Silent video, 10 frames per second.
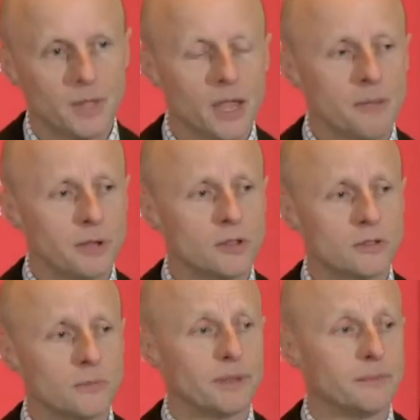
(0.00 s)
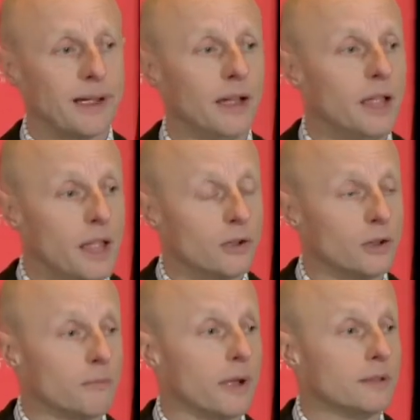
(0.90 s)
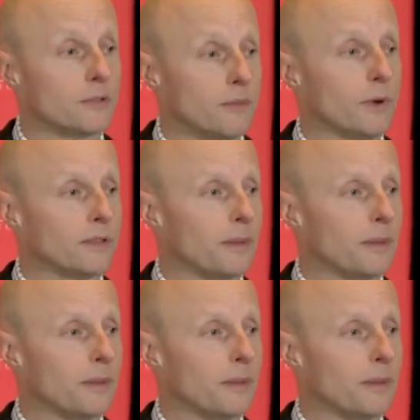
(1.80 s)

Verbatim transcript: Uh, but just a bit about, you know, in some ways,